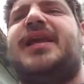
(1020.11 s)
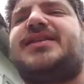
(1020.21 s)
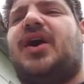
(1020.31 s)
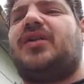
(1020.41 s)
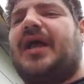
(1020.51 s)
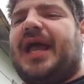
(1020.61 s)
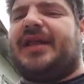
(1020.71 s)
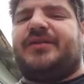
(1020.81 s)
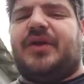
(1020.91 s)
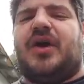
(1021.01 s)
It's all
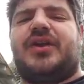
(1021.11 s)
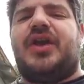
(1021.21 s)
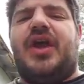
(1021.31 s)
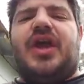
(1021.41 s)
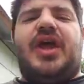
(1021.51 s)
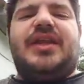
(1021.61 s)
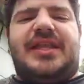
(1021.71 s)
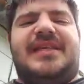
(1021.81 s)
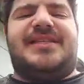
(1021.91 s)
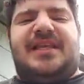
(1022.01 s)
like, look,
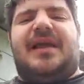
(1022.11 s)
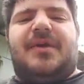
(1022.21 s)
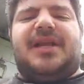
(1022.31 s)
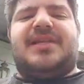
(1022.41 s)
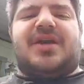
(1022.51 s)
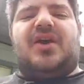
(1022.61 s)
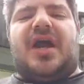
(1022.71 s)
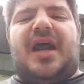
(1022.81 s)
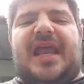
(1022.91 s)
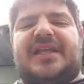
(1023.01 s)
these celebrities are
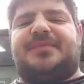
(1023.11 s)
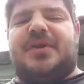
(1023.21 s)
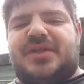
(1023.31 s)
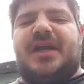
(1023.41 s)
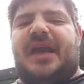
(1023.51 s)
not experts on